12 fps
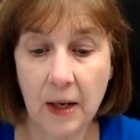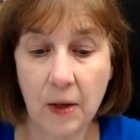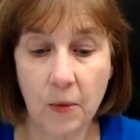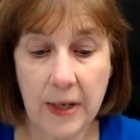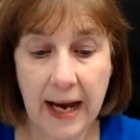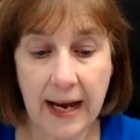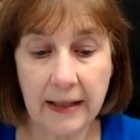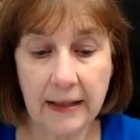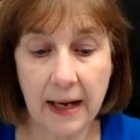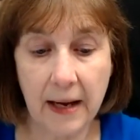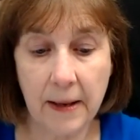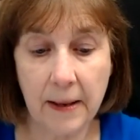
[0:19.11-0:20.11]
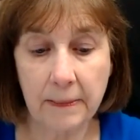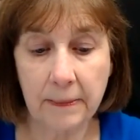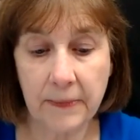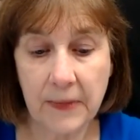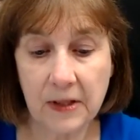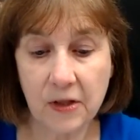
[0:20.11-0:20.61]
We had,
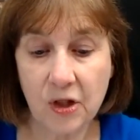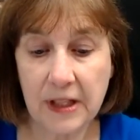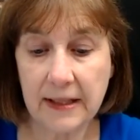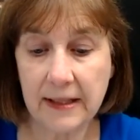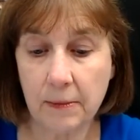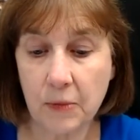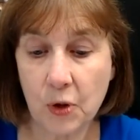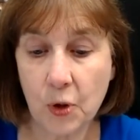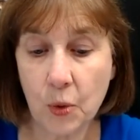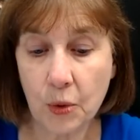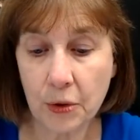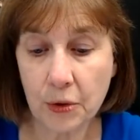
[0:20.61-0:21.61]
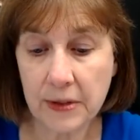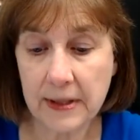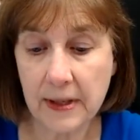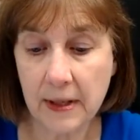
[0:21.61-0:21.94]
she did some tours